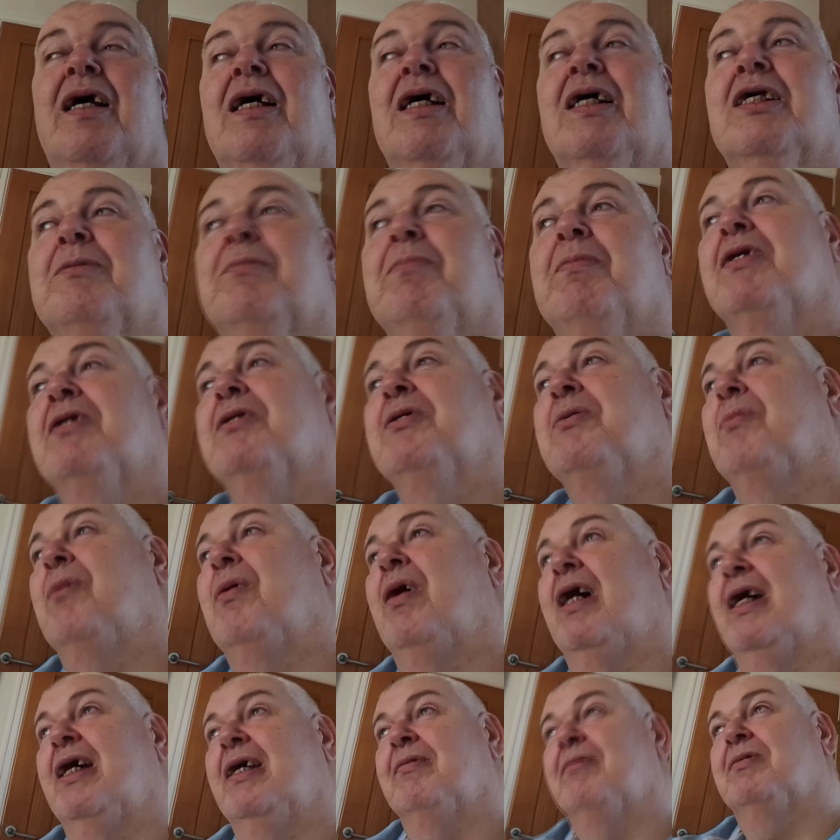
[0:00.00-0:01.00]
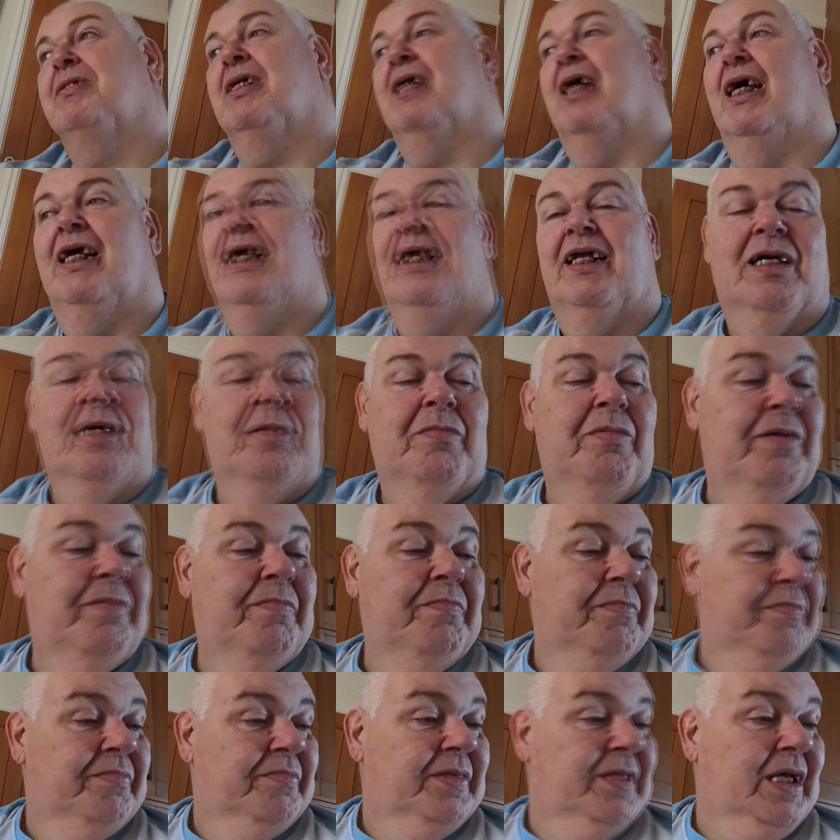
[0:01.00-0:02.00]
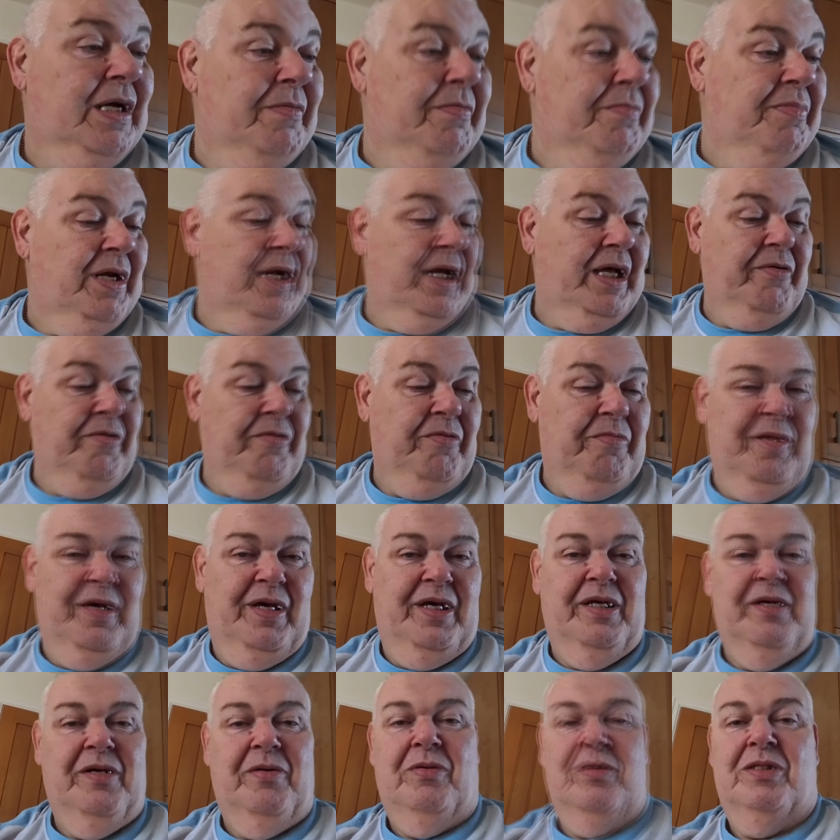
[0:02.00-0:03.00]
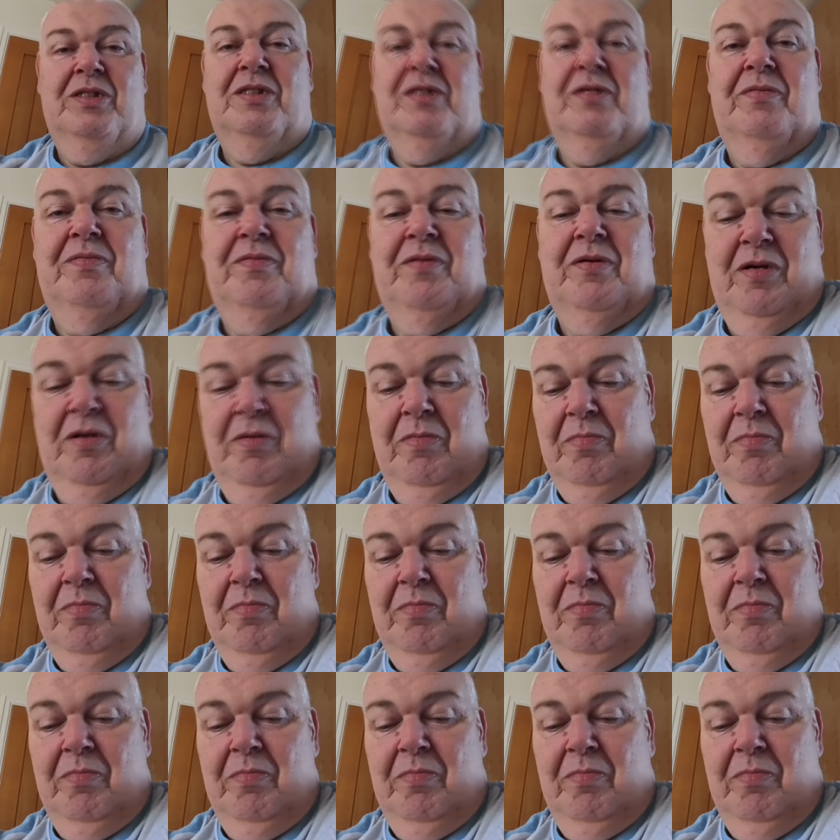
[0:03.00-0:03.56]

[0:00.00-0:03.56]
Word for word: special way of saying, come on, come play with me, he wants to throw the